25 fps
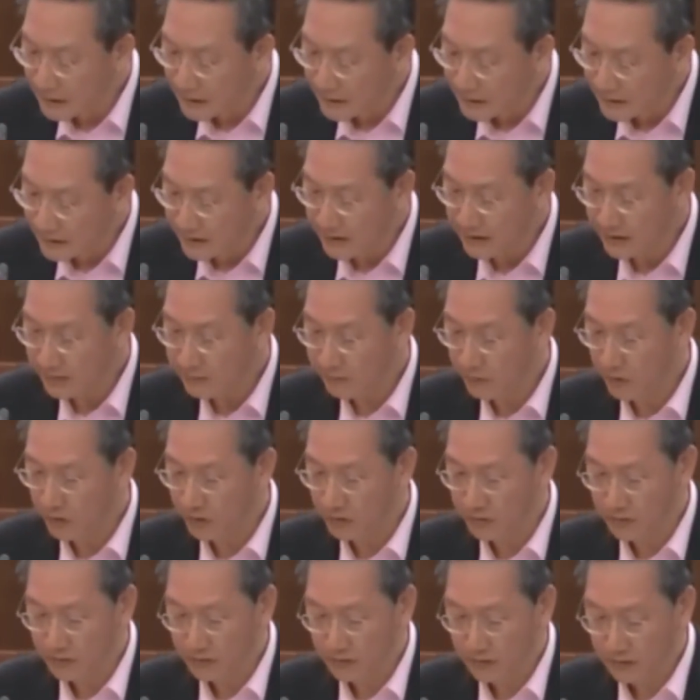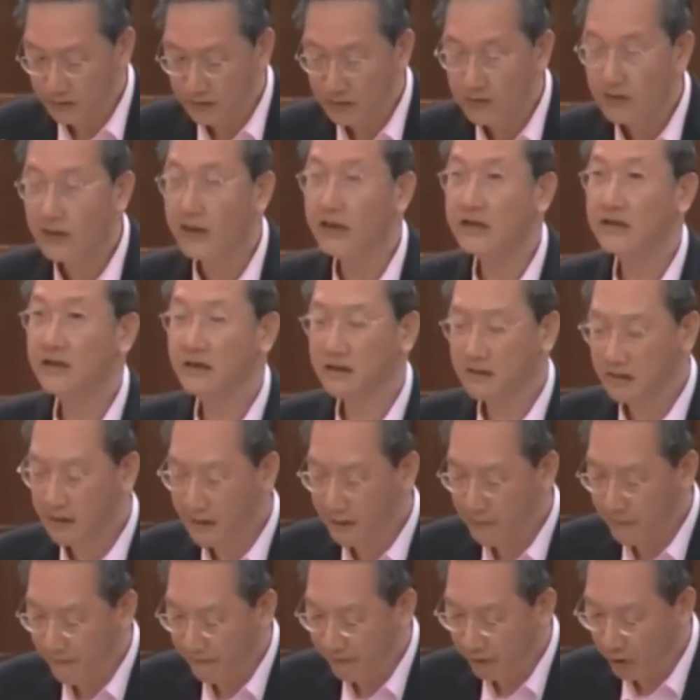Singapore is
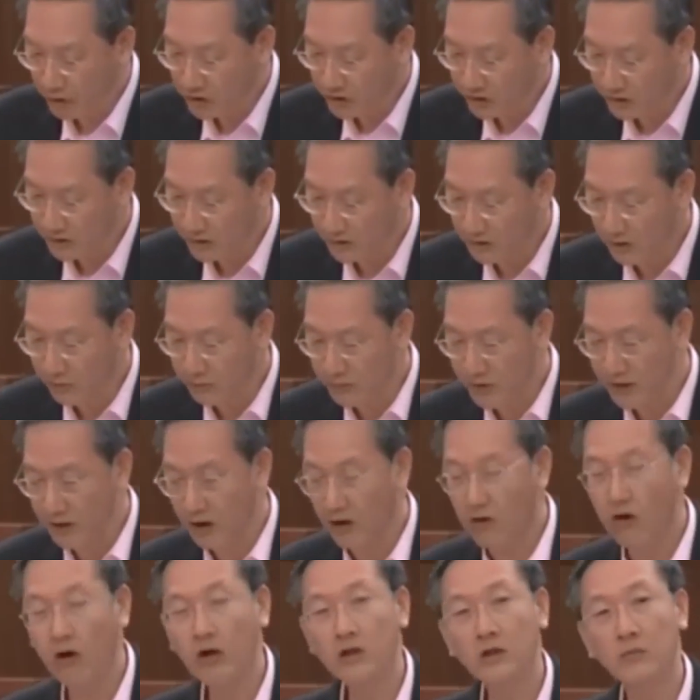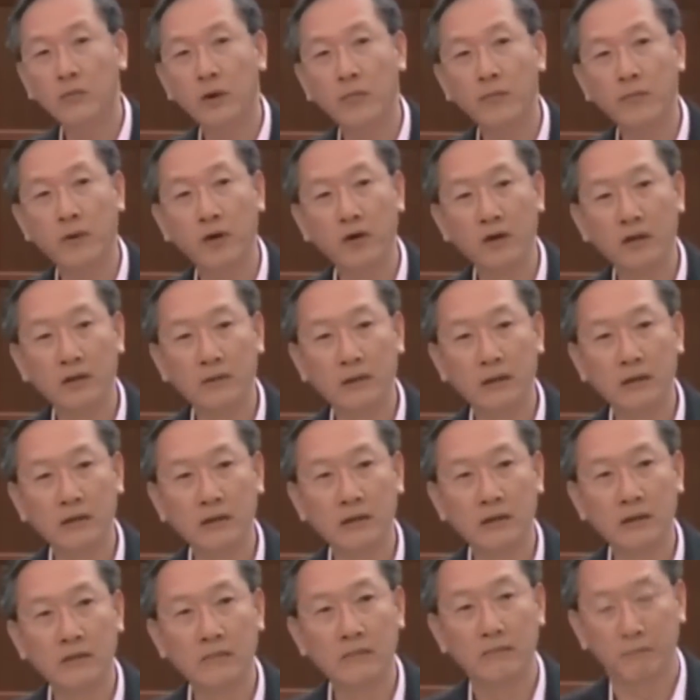indeed fortunate to be a cosmopolitan
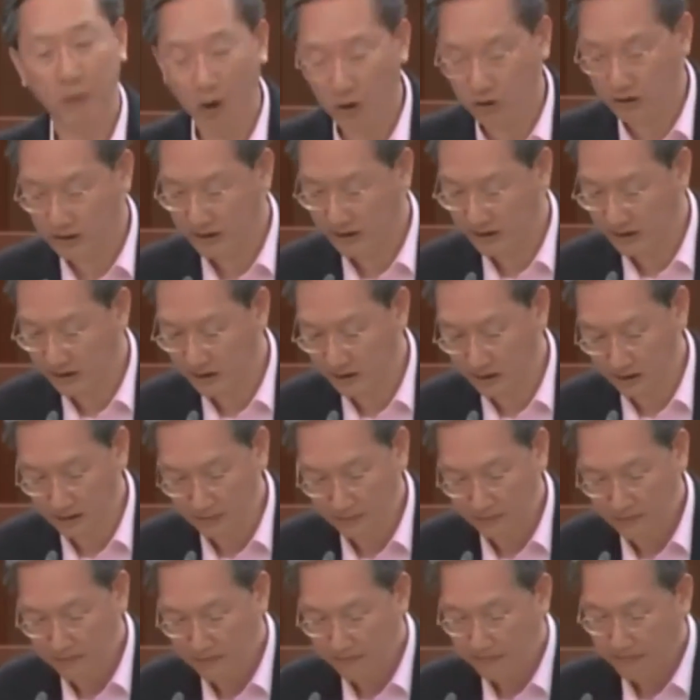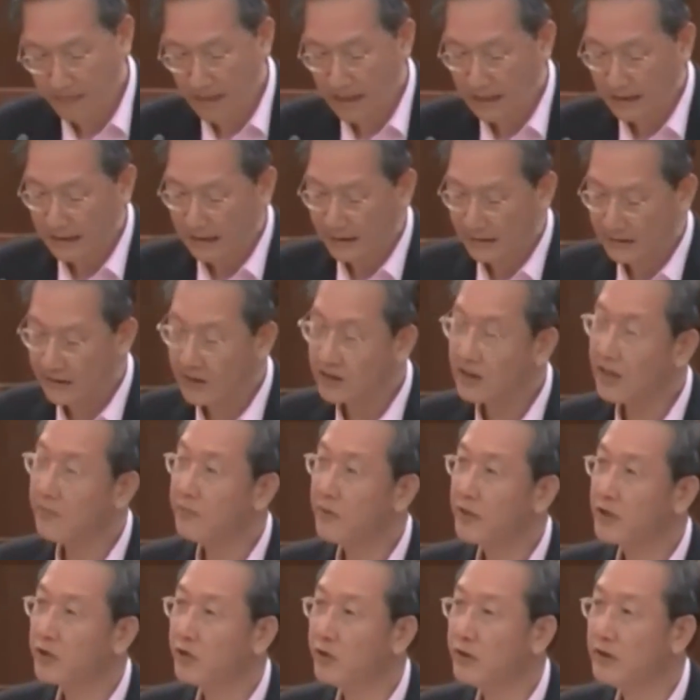port city, sitting
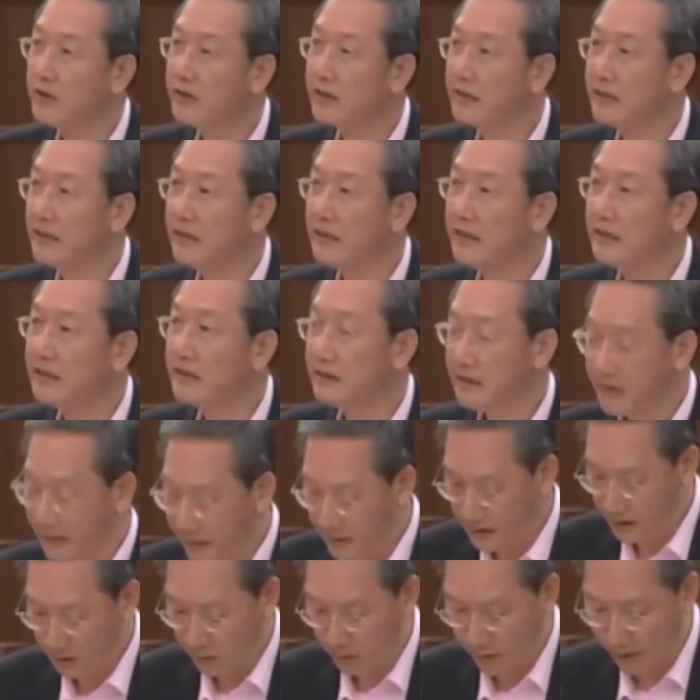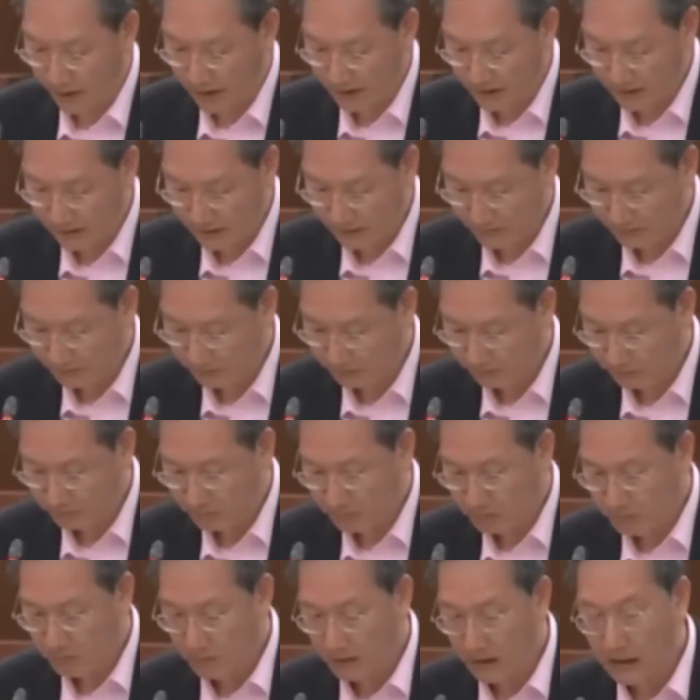between the East and the West.
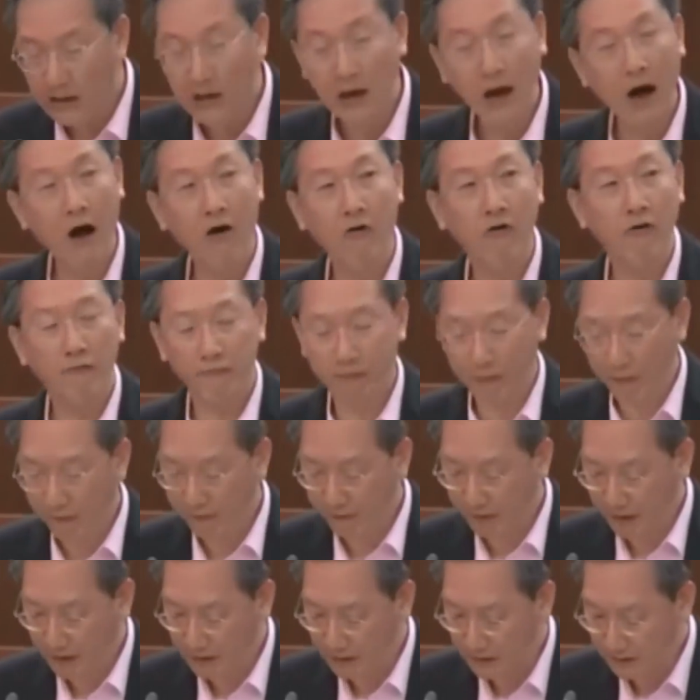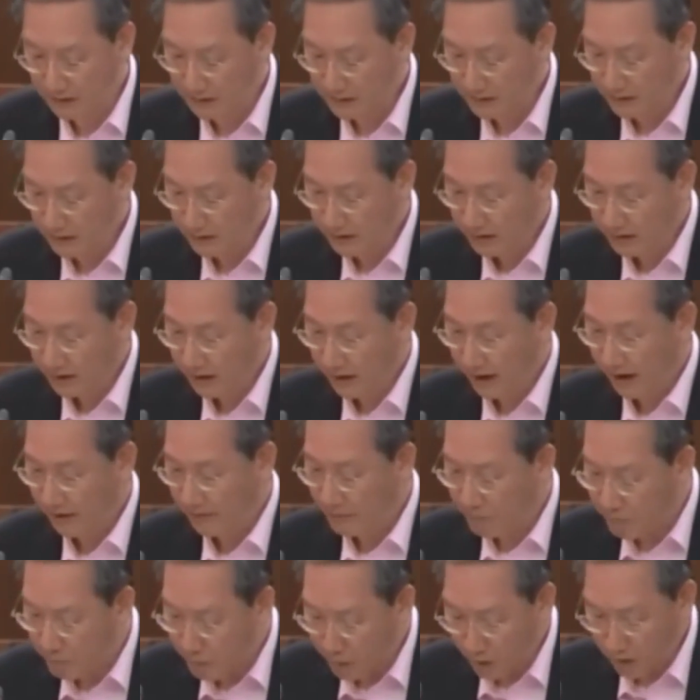Our forefathers
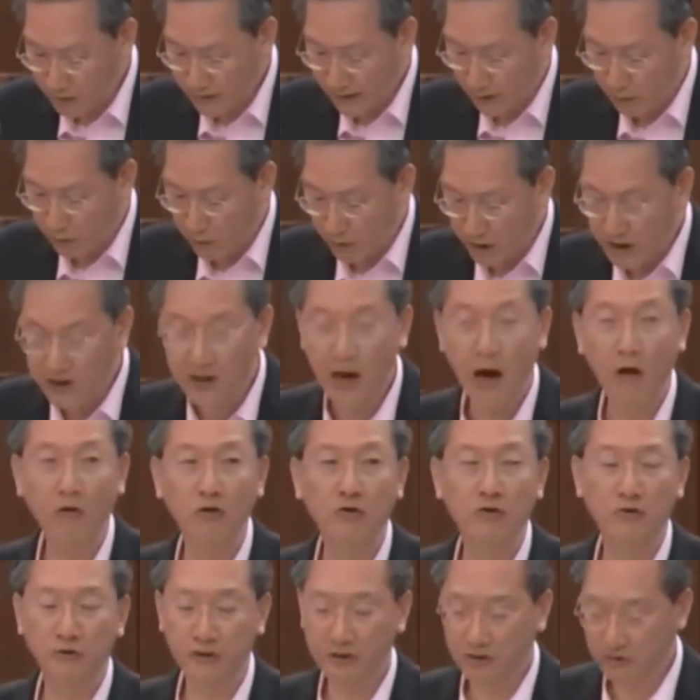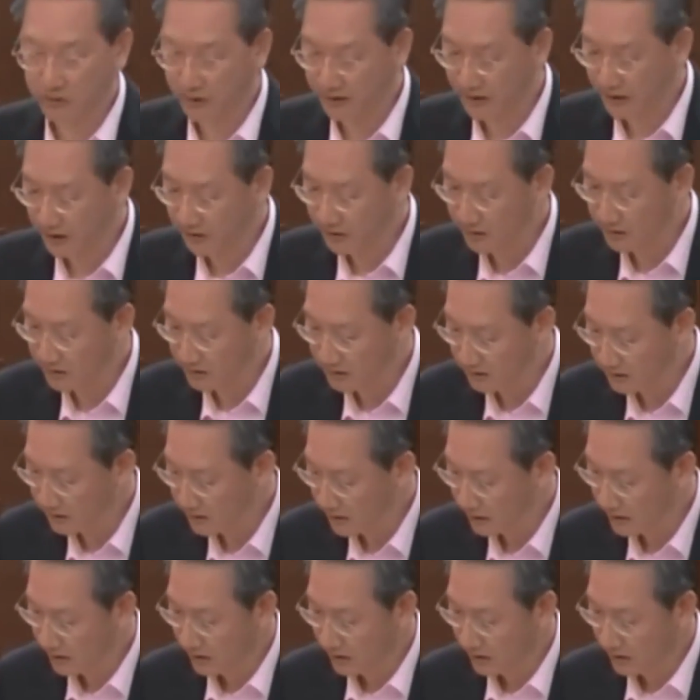had brought their rich cultural traditions